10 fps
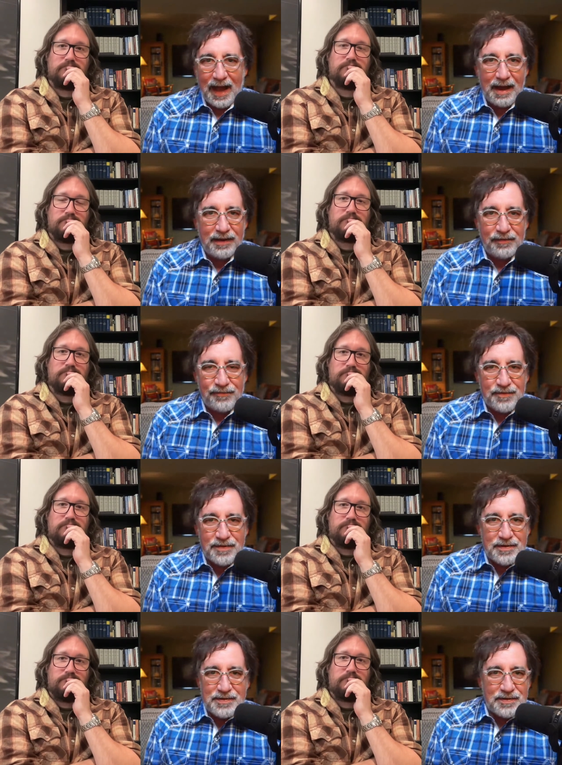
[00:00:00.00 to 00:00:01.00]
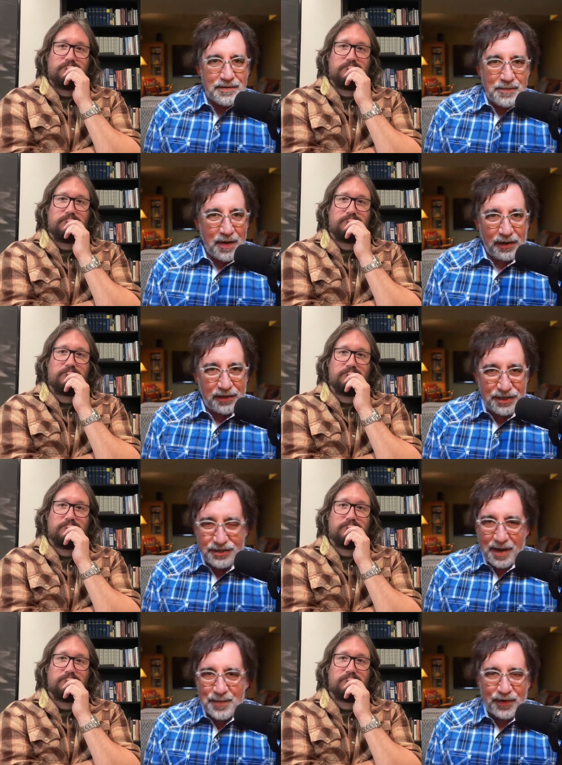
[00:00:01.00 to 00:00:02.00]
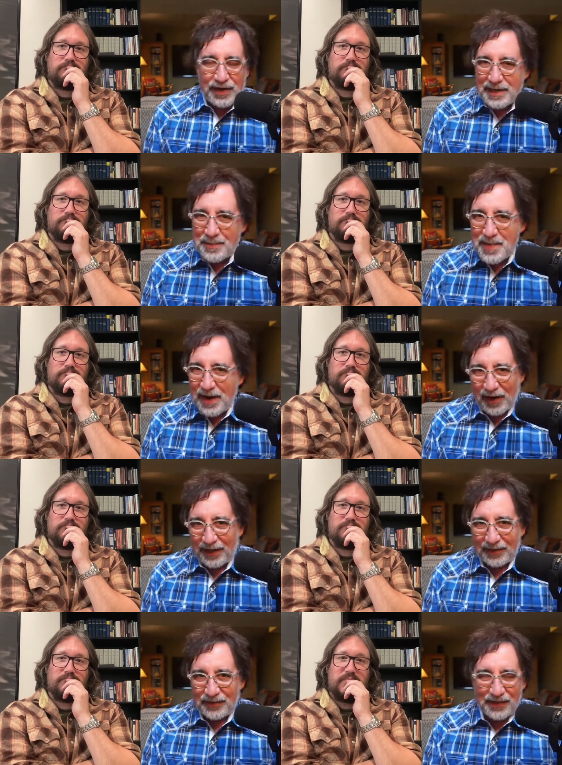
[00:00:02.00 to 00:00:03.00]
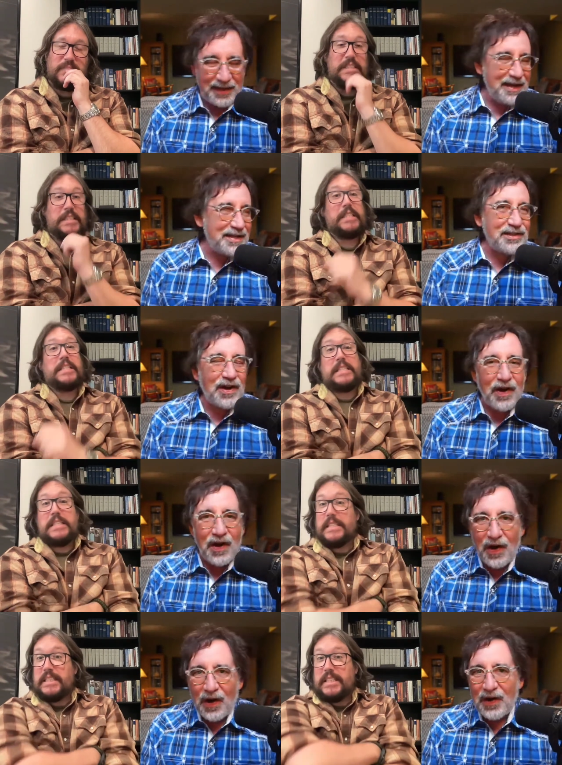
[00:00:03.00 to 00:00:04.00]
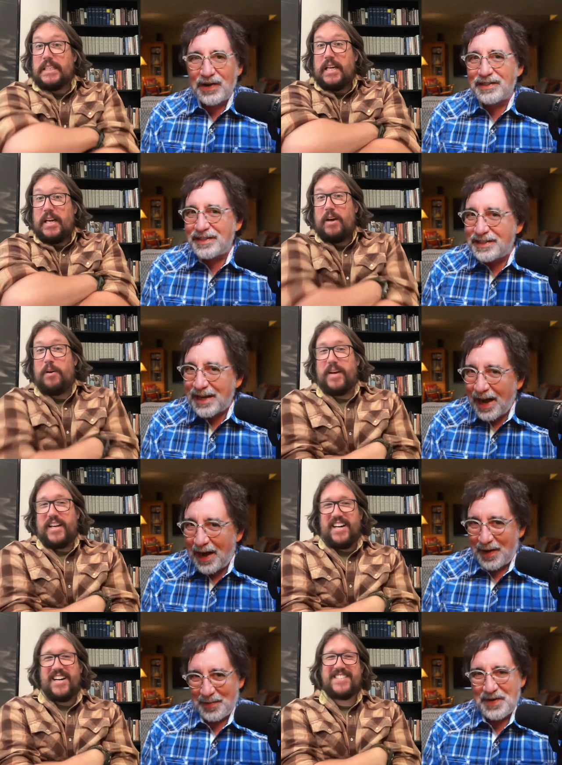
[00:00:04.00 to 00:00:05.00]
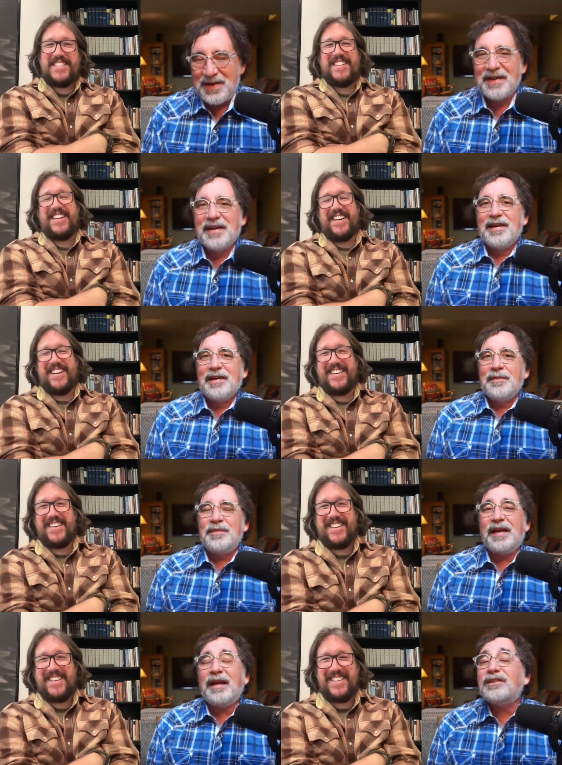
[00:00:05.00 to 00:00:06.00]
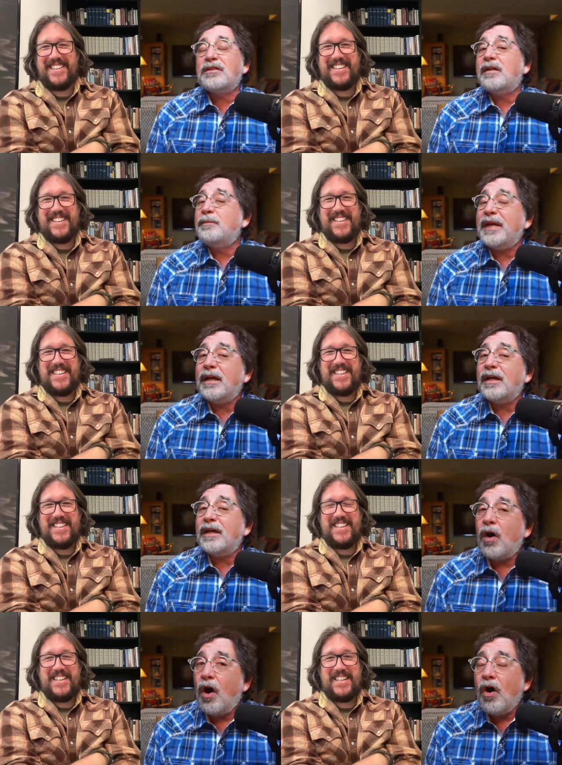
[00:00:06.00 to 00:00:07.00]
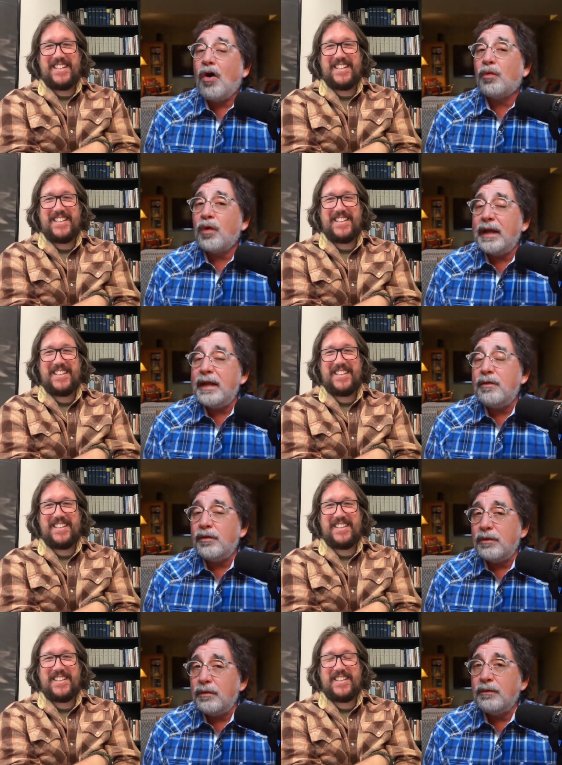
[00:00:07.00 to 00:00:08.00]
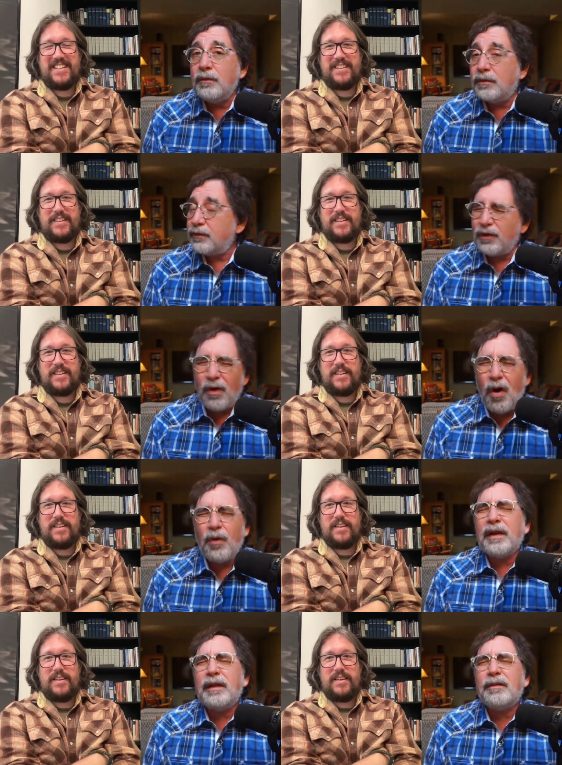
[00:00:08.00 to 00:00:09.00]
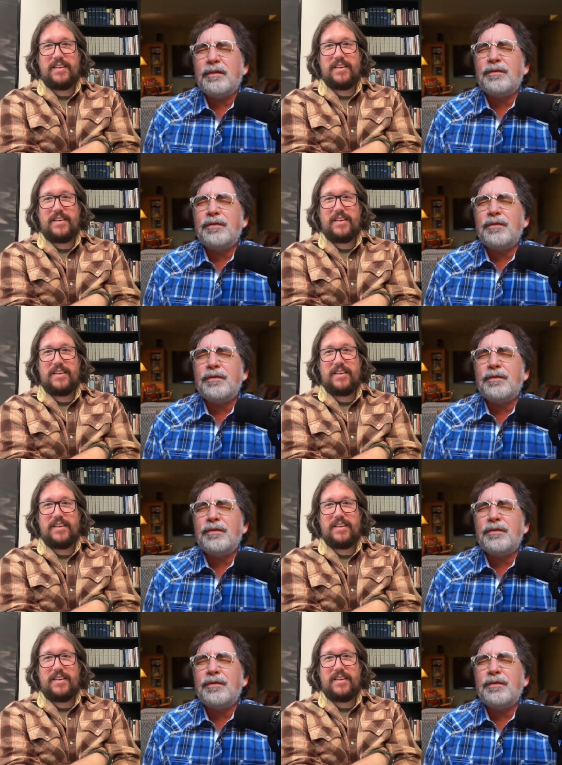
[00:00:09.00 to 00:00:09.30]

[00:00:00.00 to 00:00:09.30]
Speaker 1: out of contemporary Americans. It's a hard oh job. Yeah. Because because they're already they're already